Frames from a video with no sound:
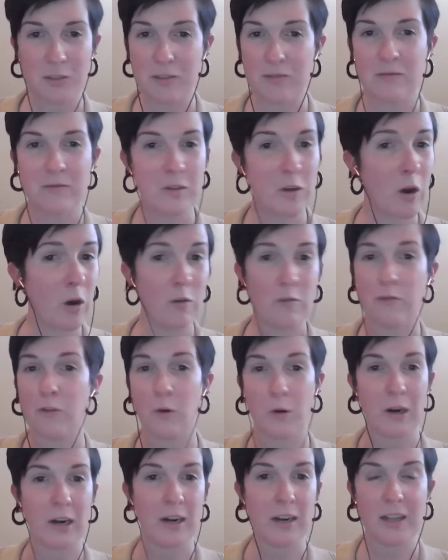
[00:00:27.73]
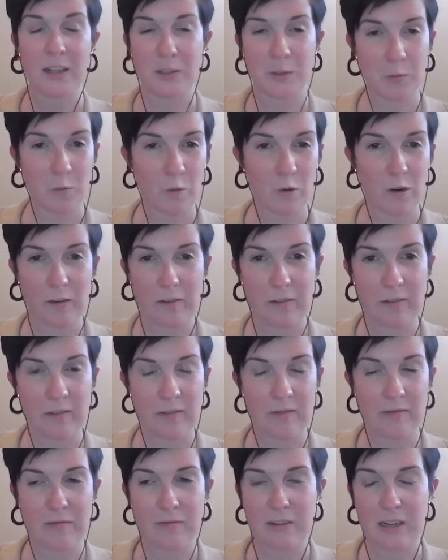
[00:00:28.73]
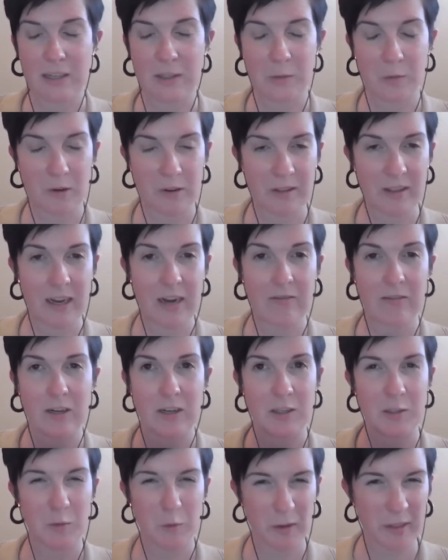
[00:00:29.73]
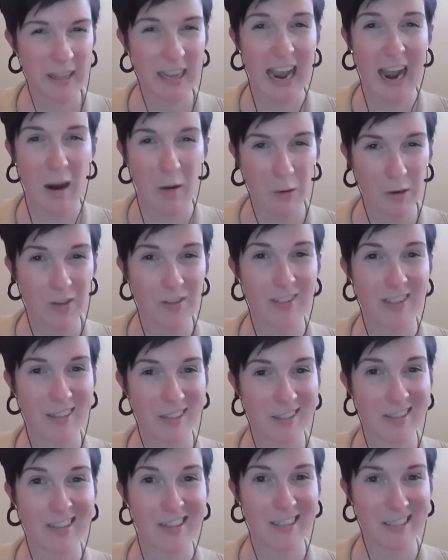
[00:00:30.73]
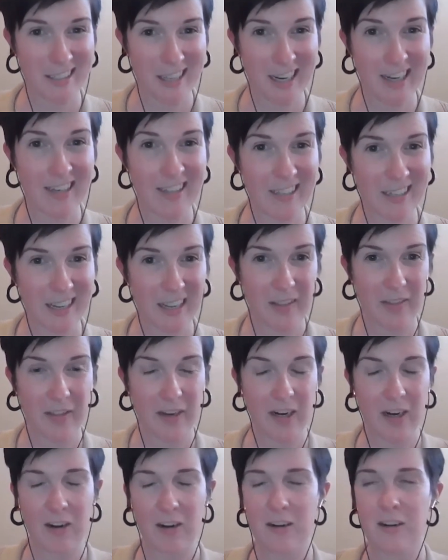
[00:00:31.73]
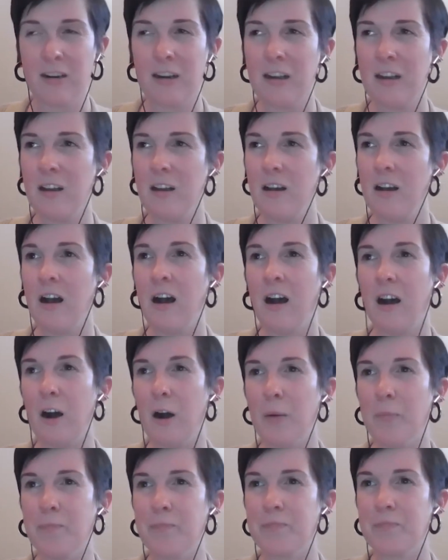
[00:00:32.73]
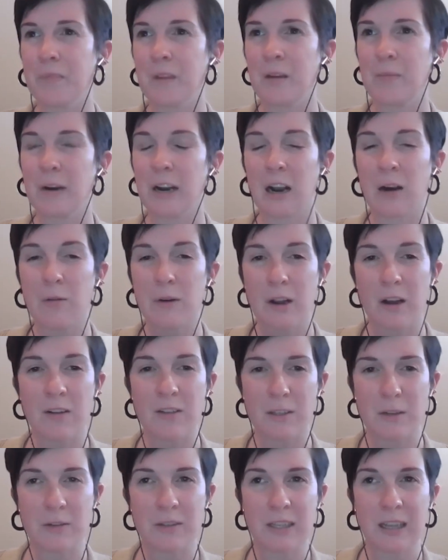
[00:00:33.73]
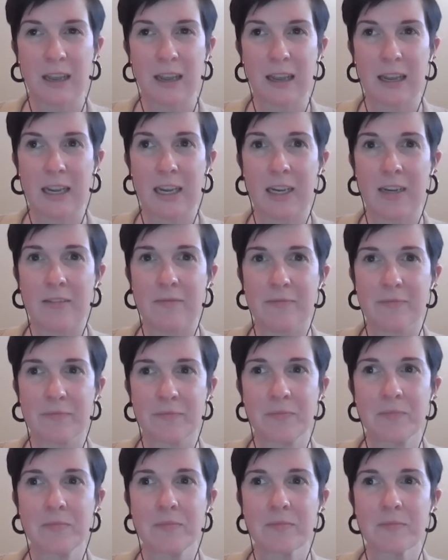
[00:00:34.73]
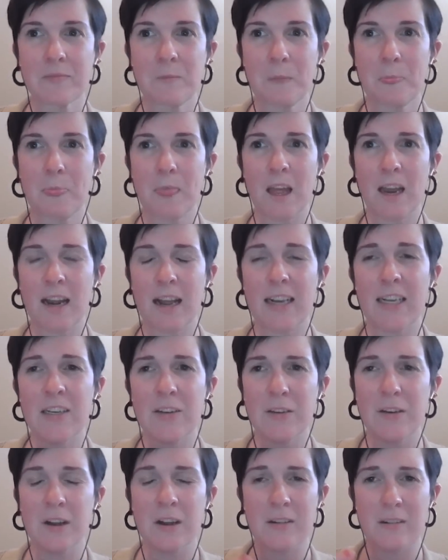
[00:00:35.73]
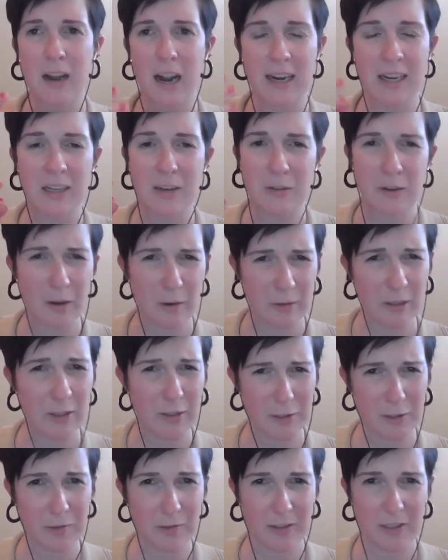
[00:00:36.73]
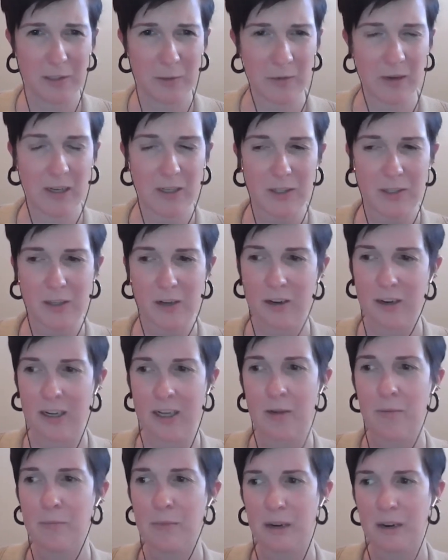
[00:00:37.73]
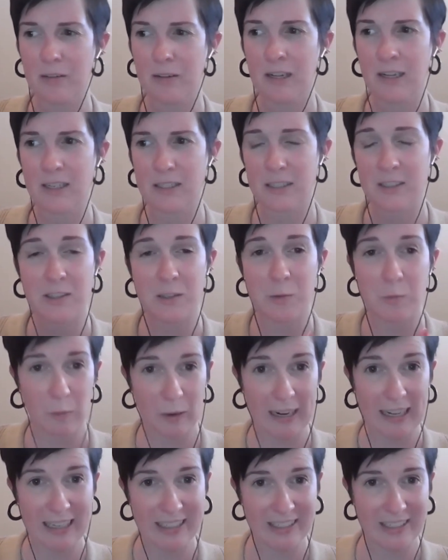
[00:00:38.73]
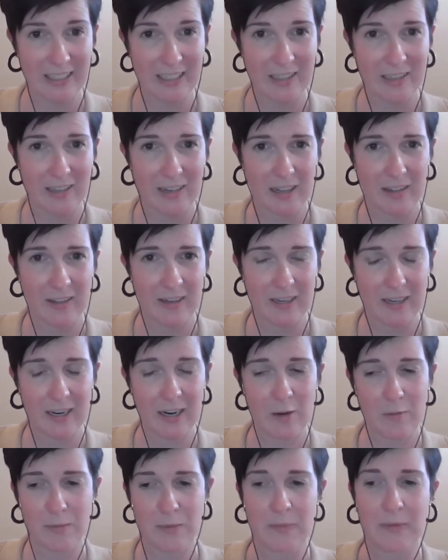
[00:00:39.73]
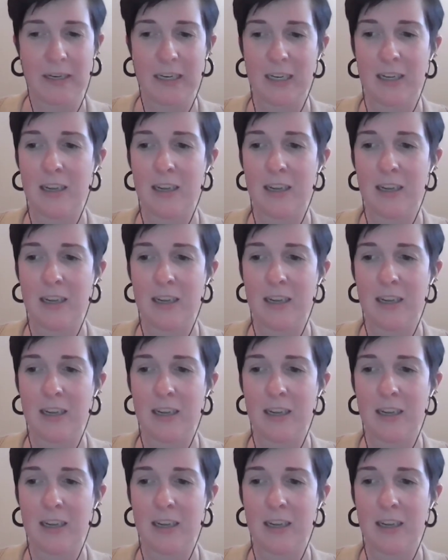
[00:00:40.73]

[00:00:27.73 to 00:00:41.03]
go for it. It's worth the effort. It's worth the hours that it's going to take to get there. But I would also say, and I didn't know to do this when I started, but I realized this is what I did, and I think it helped me.